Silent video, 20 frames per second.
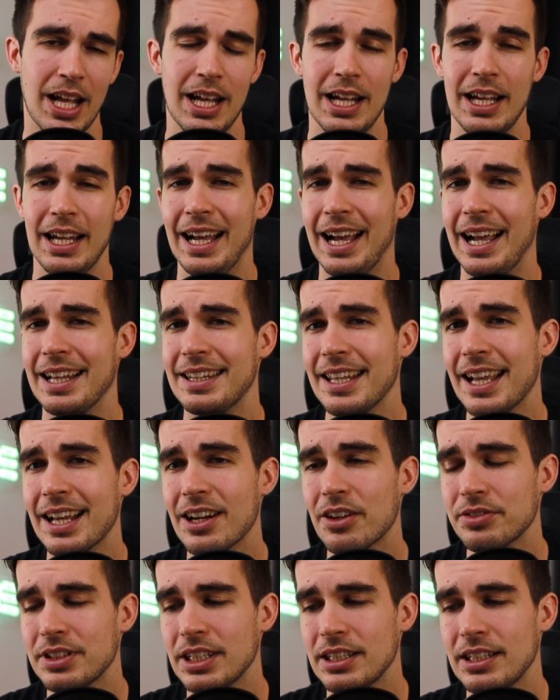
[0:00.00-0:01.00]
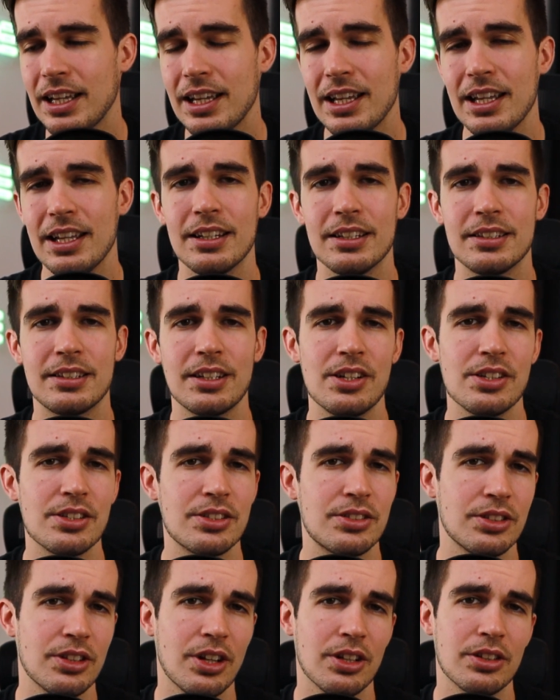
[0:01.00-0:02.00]
At the end of the day, there is
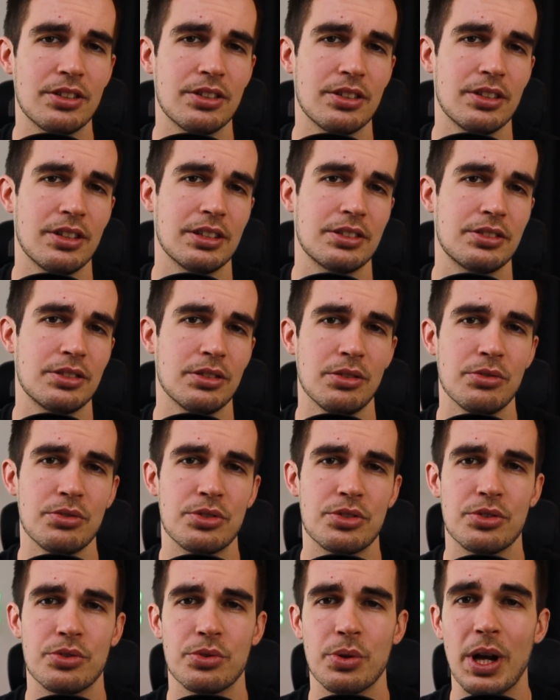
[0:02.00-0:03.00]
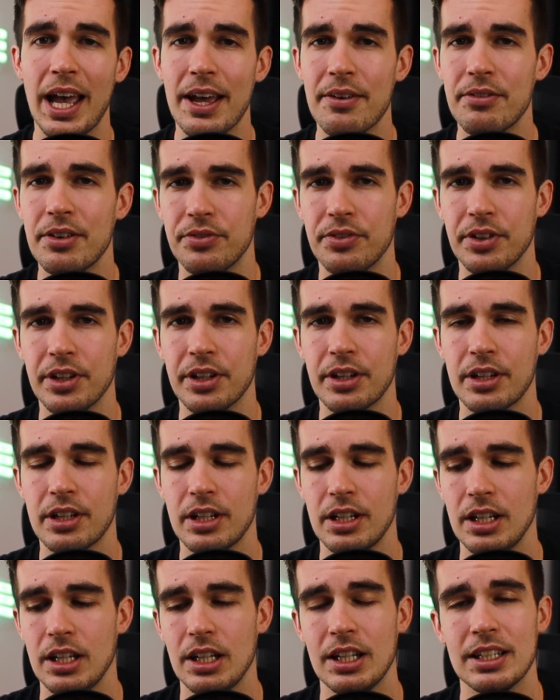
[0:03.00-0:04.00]
not a solution to everything.
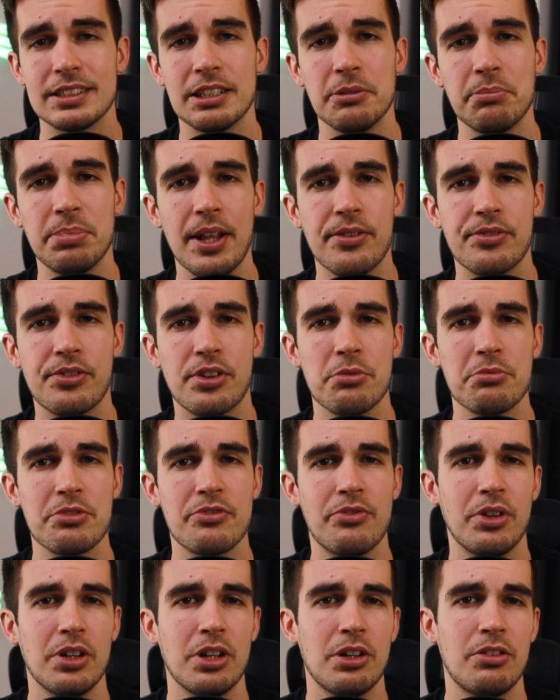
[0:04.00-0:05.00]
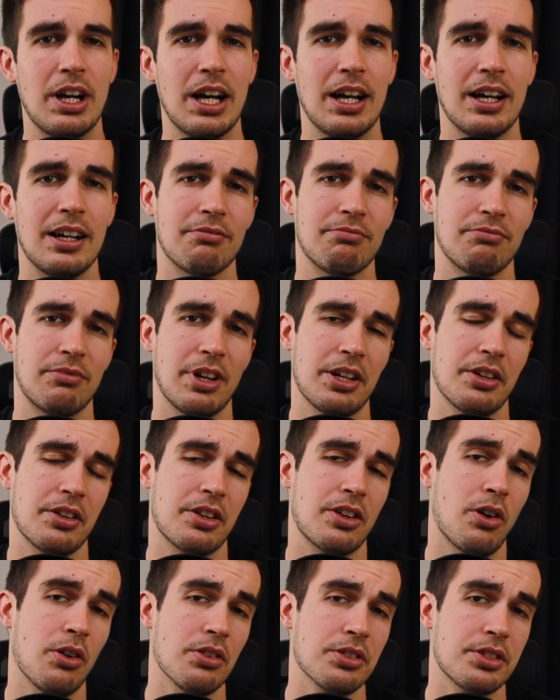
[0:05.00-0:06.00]
Some platforms follow a rather
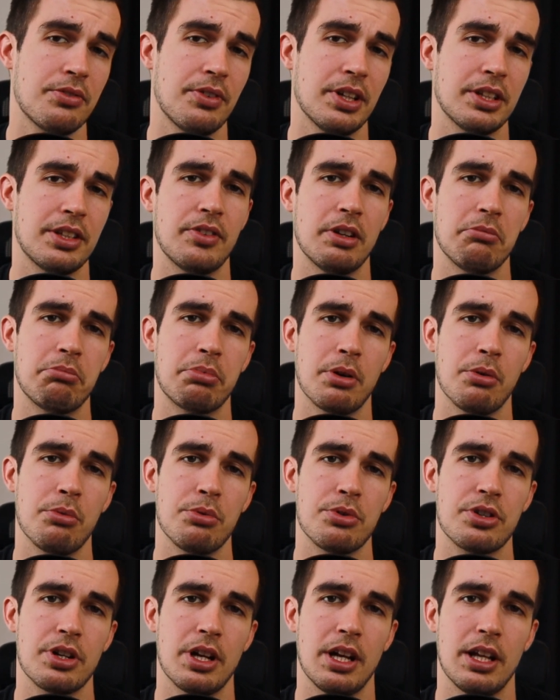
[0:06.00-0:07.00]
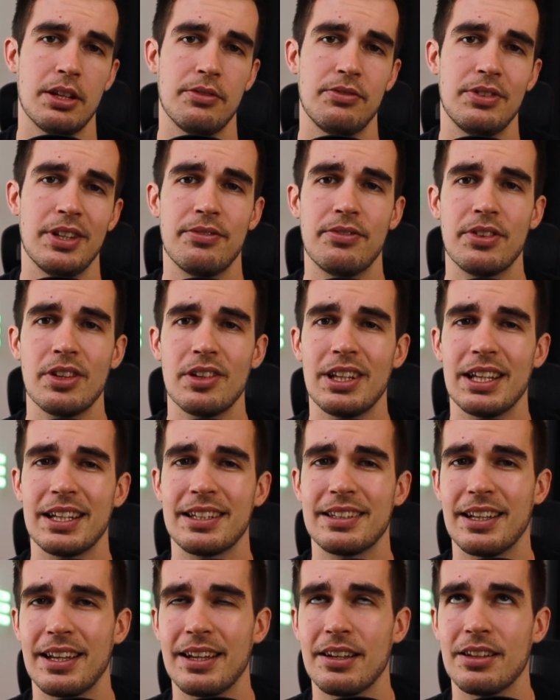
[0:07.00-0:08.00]
conservative approach, and if they feel like the
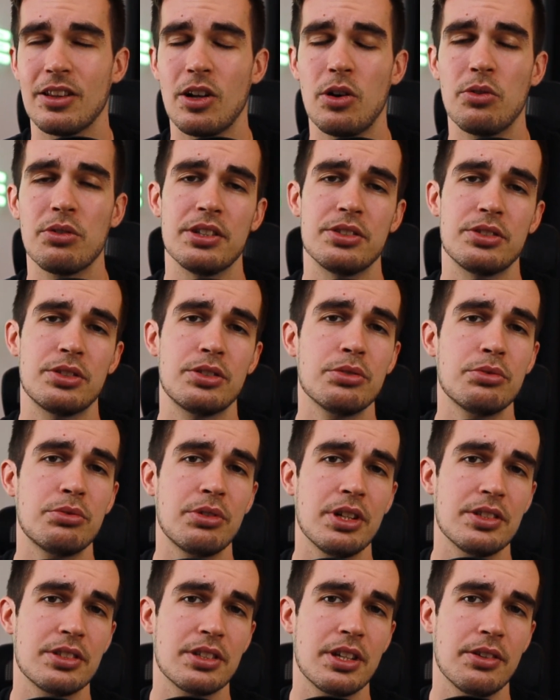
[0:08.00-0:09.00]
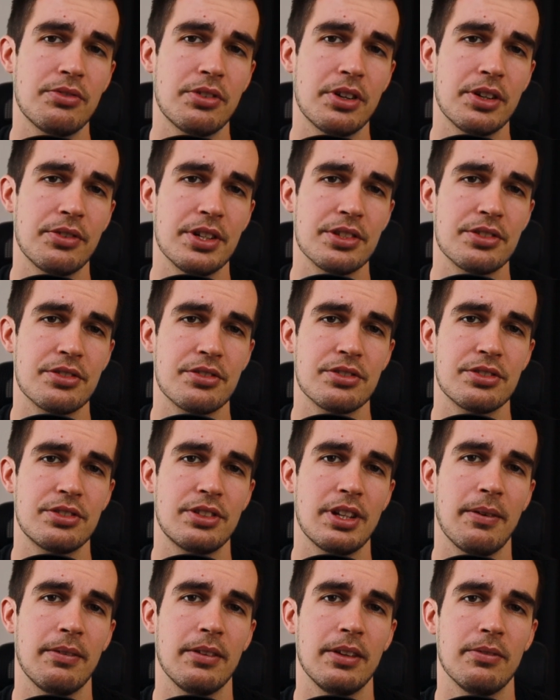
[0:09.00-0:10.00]
loan is too risky for investors, they
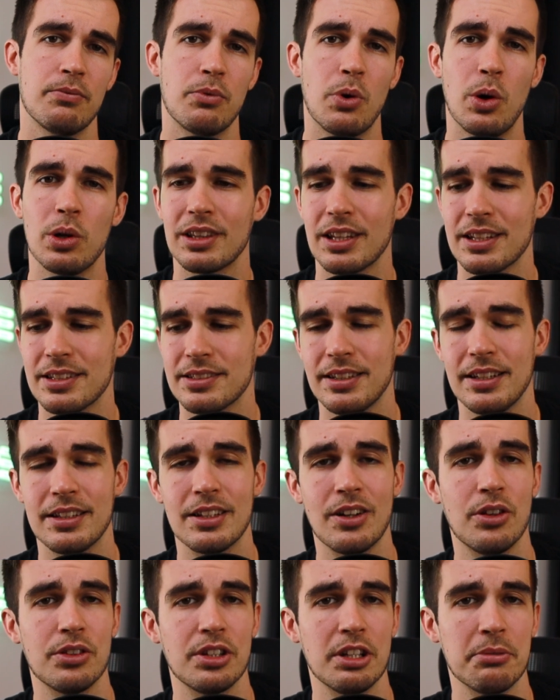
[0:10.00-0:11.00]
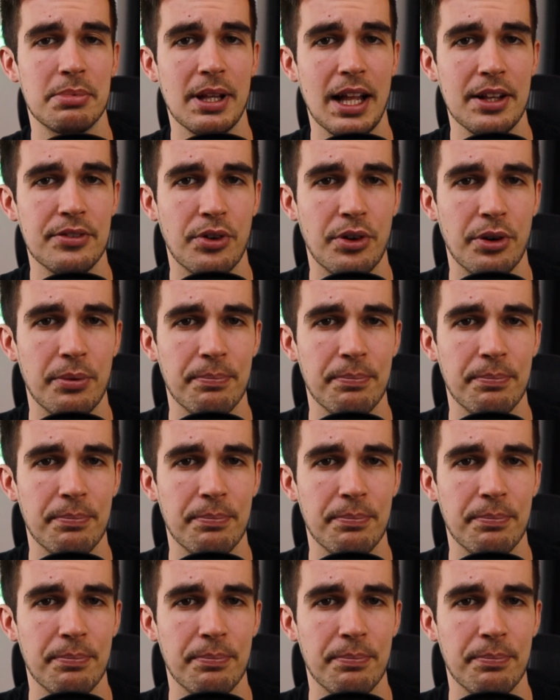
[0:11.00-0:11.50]
won't list it on the platform.